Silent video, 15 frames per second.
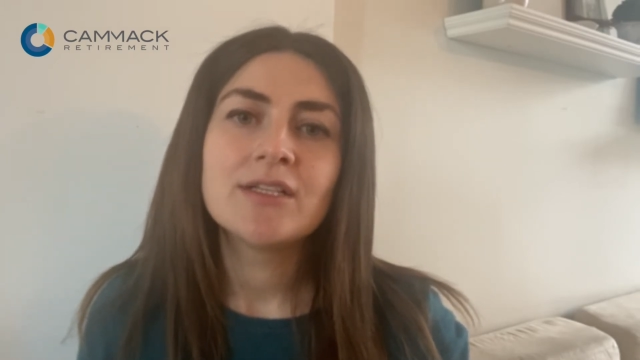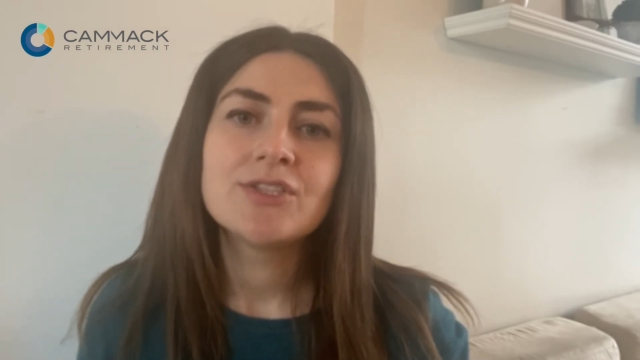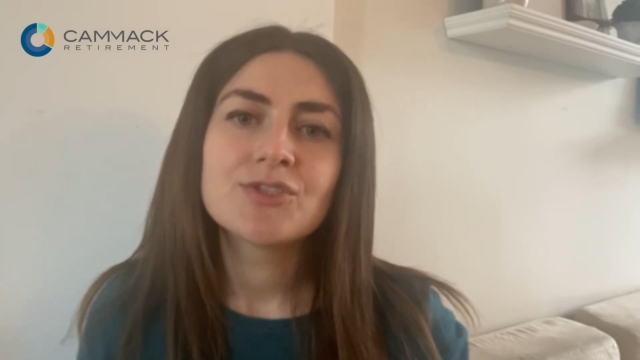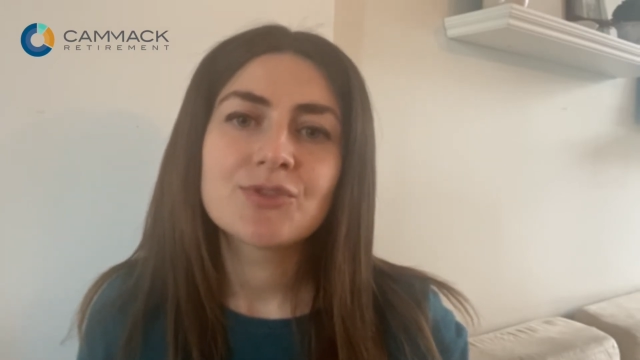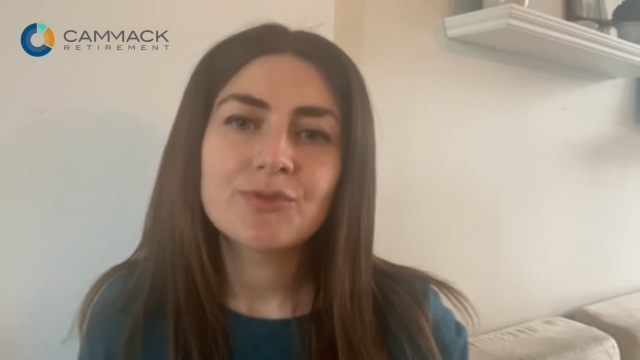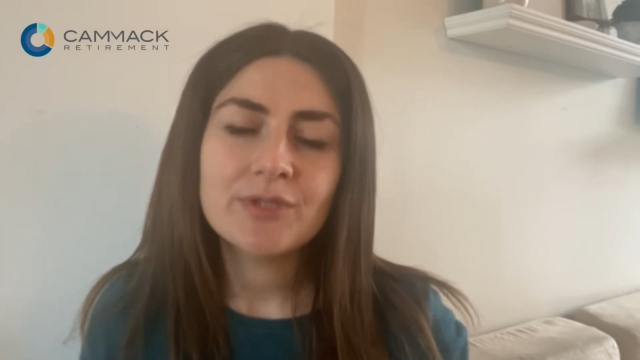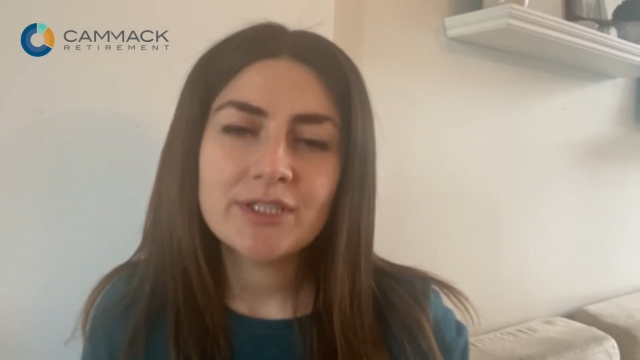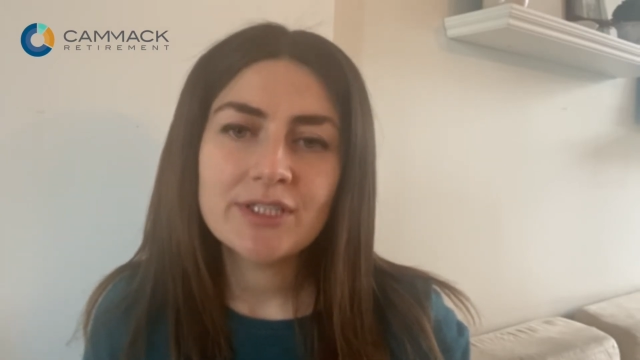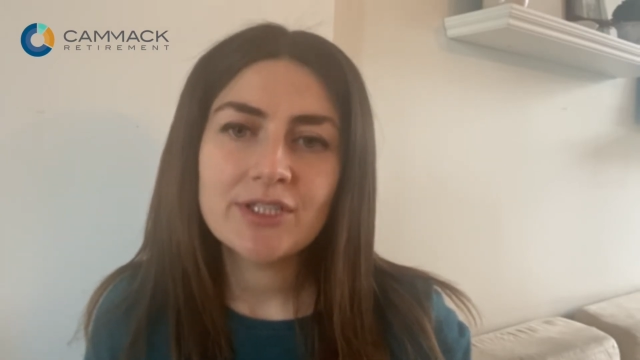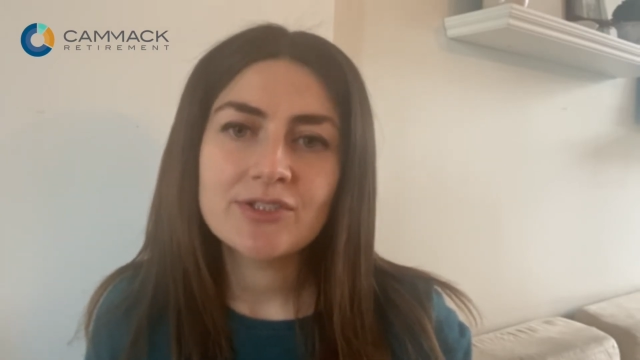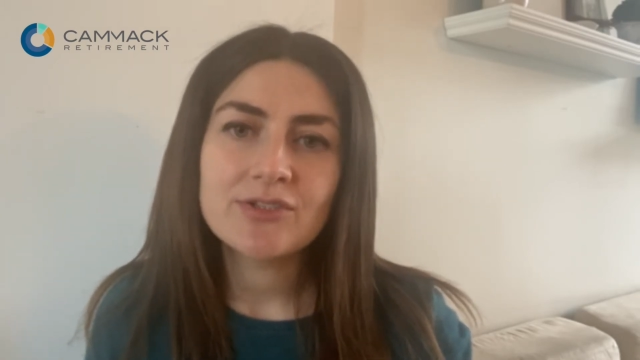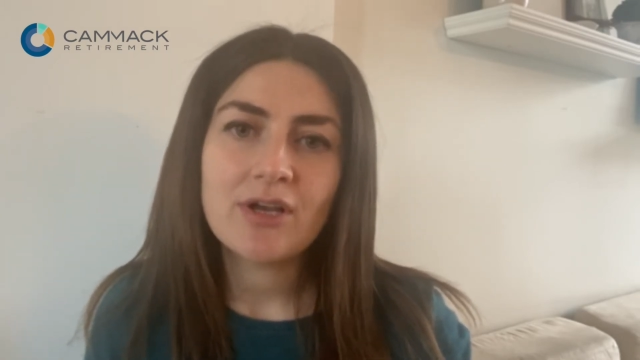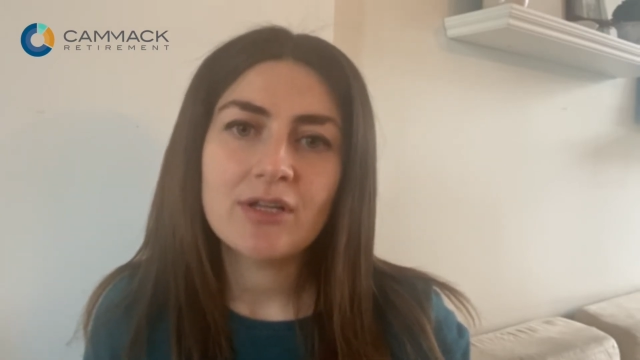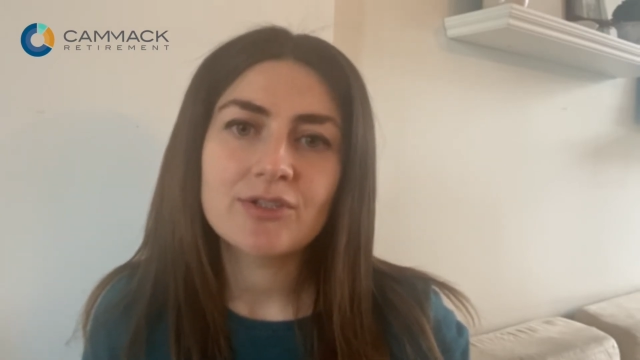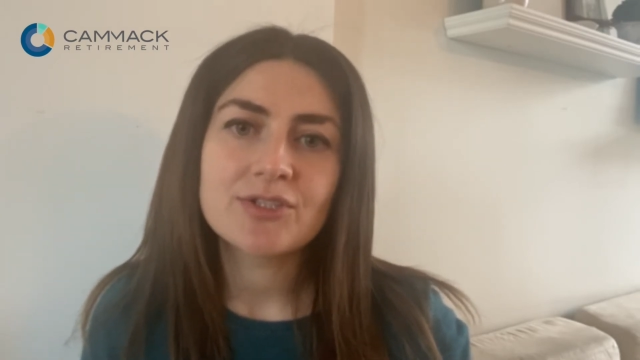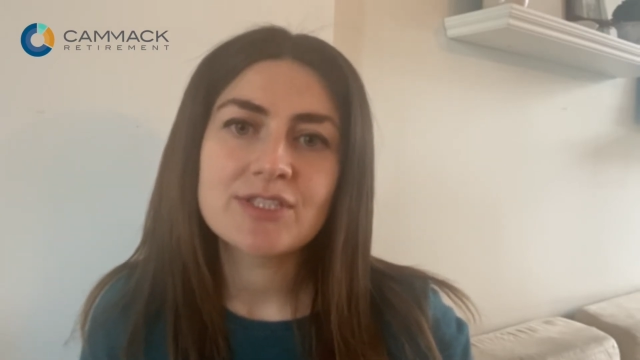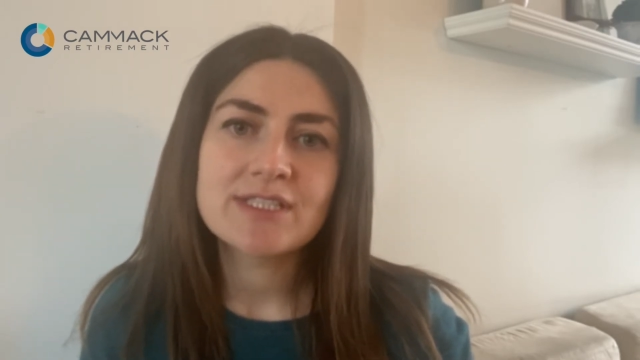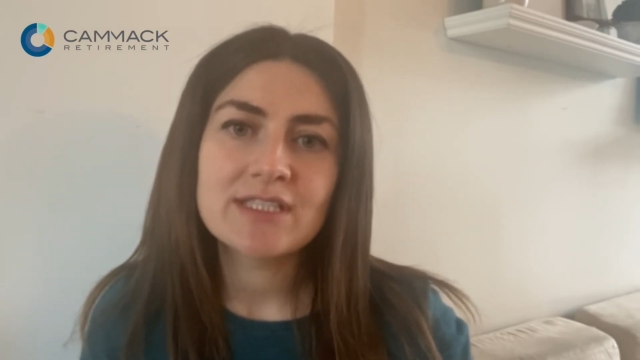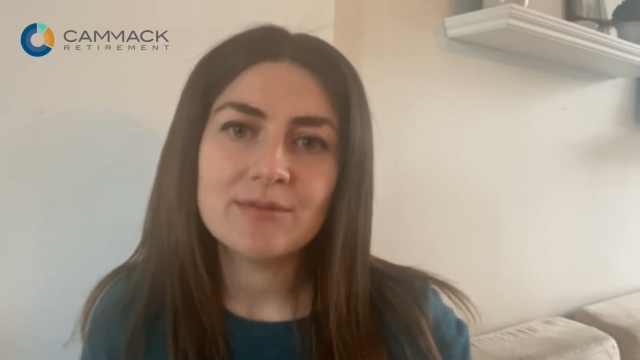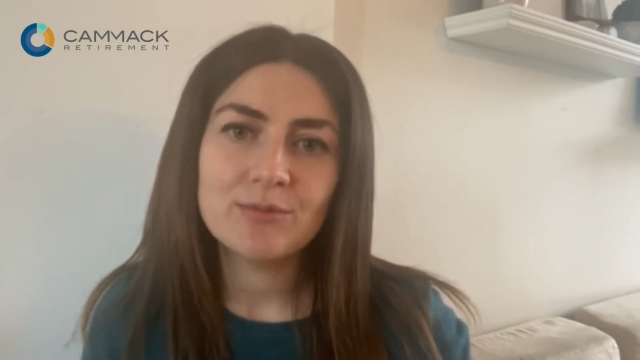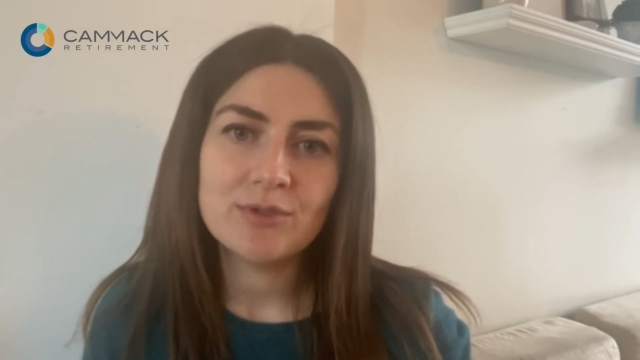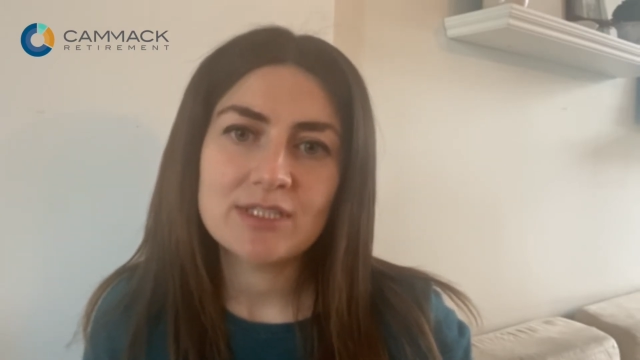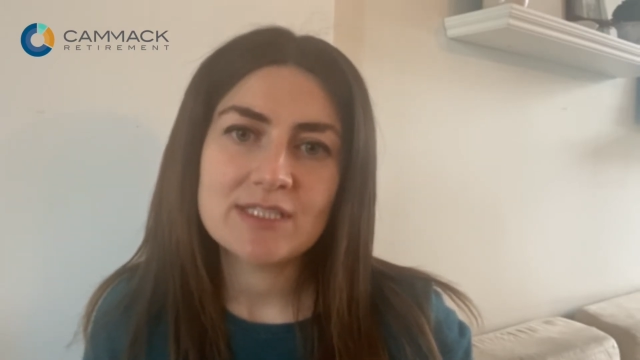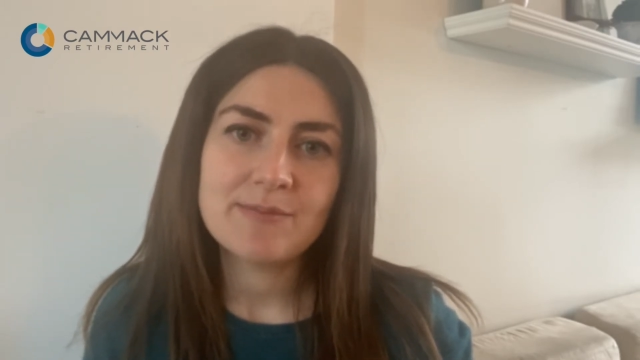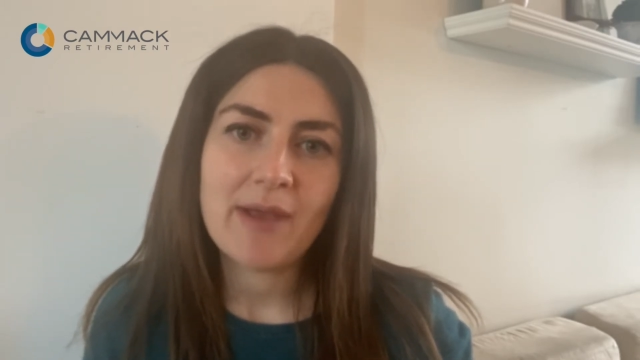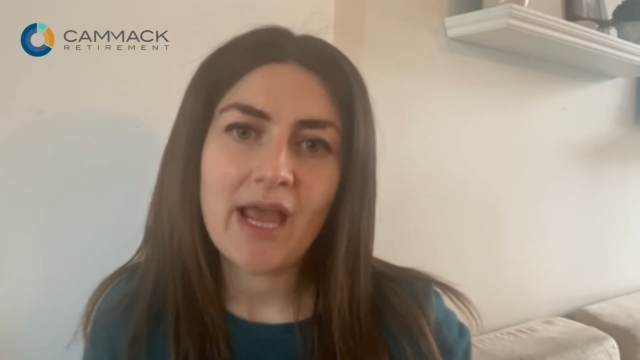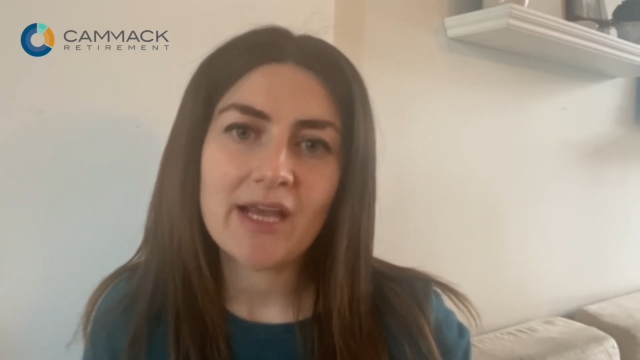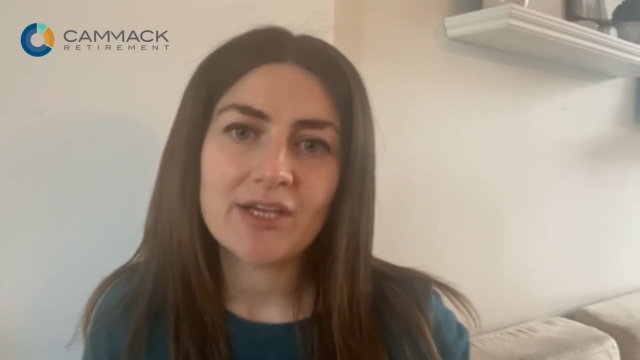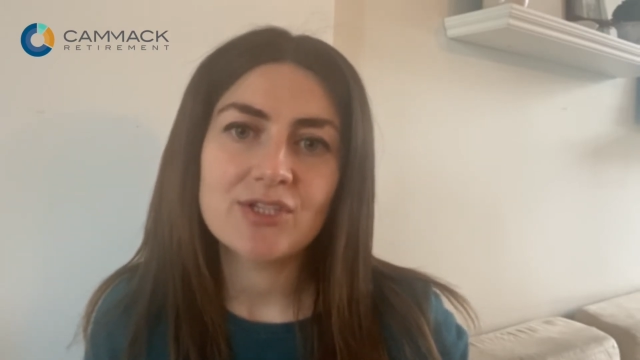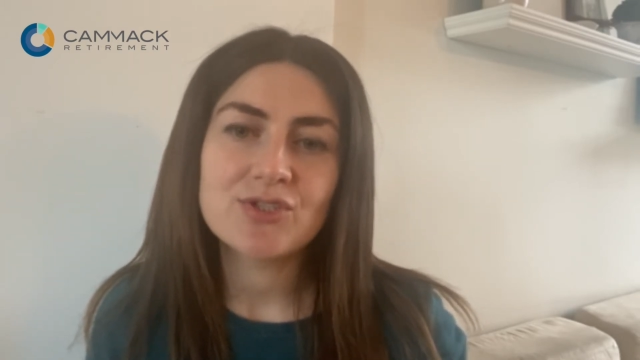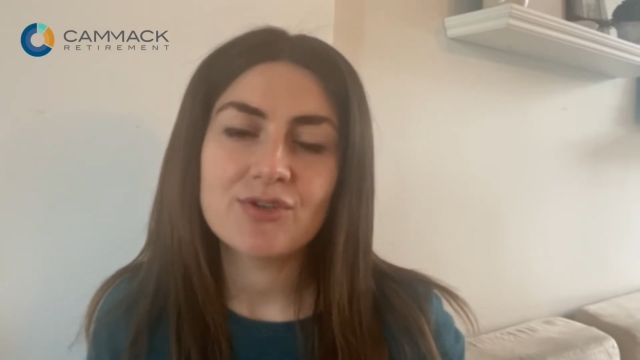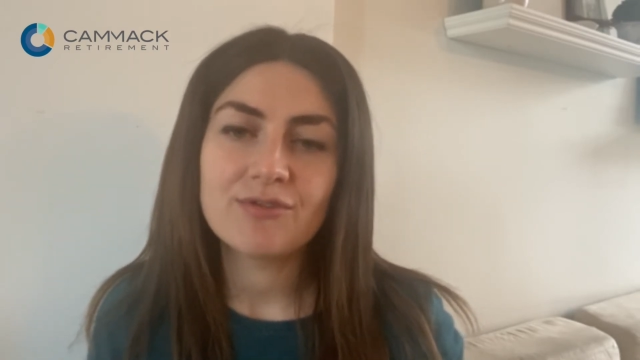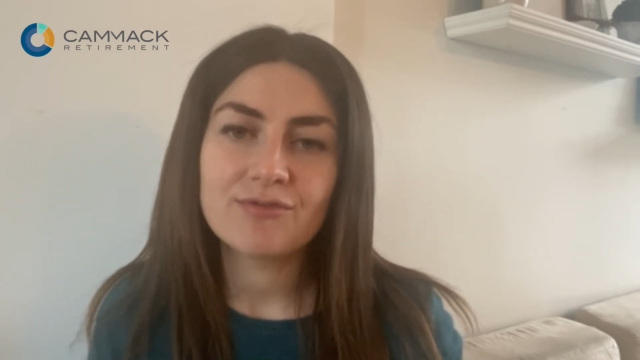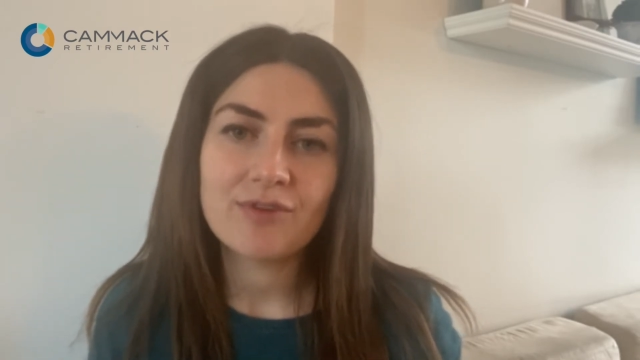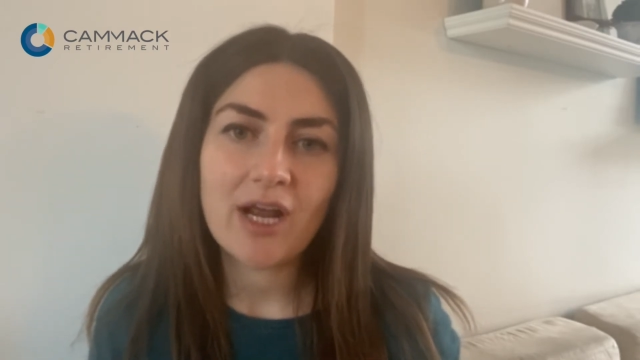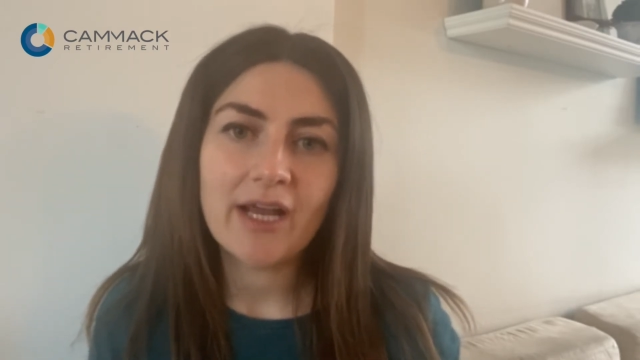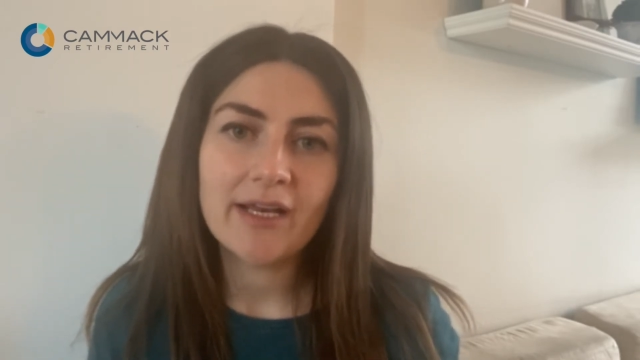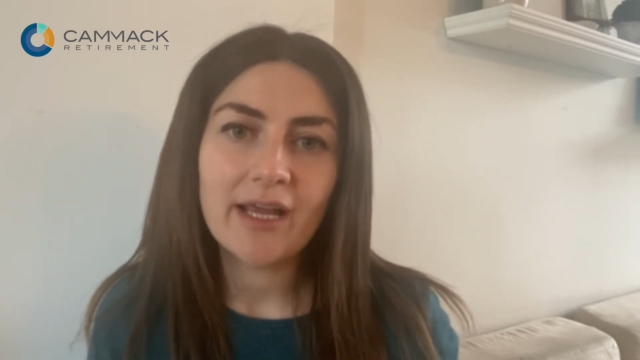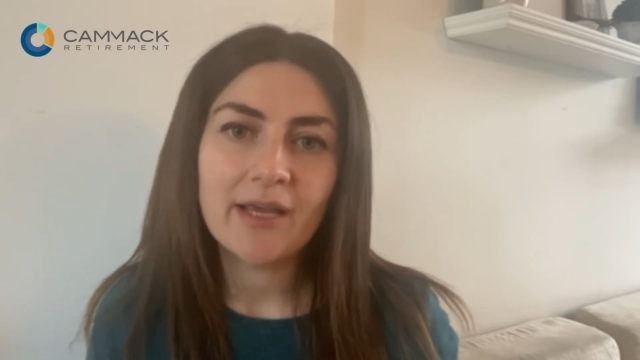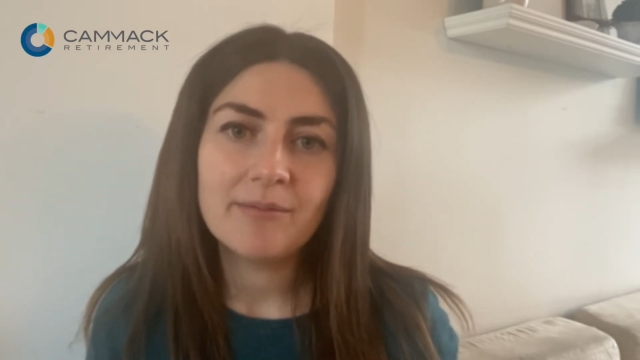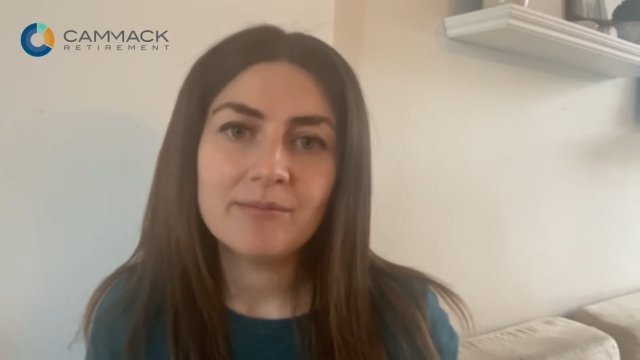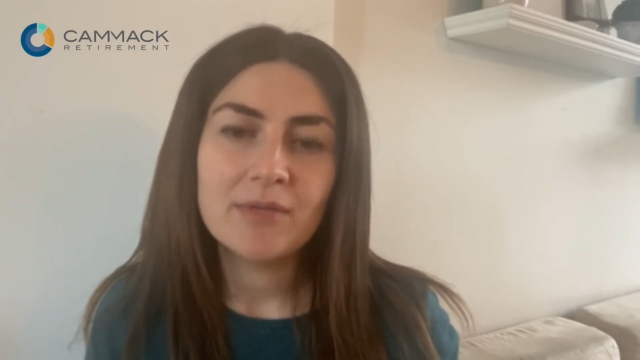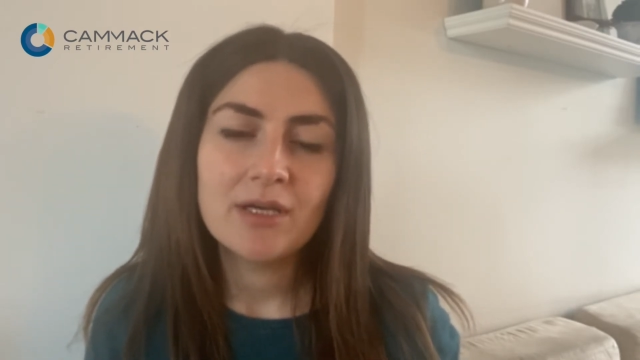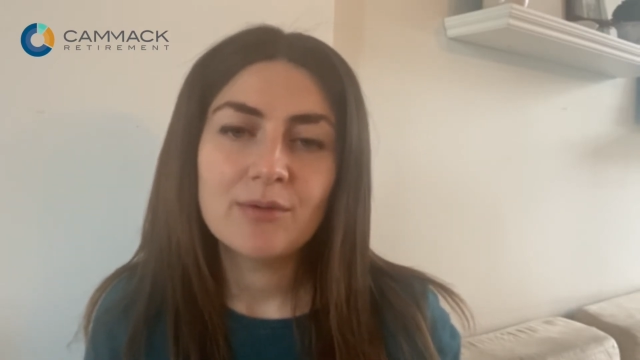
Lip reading: trillion stimulus package on Friday,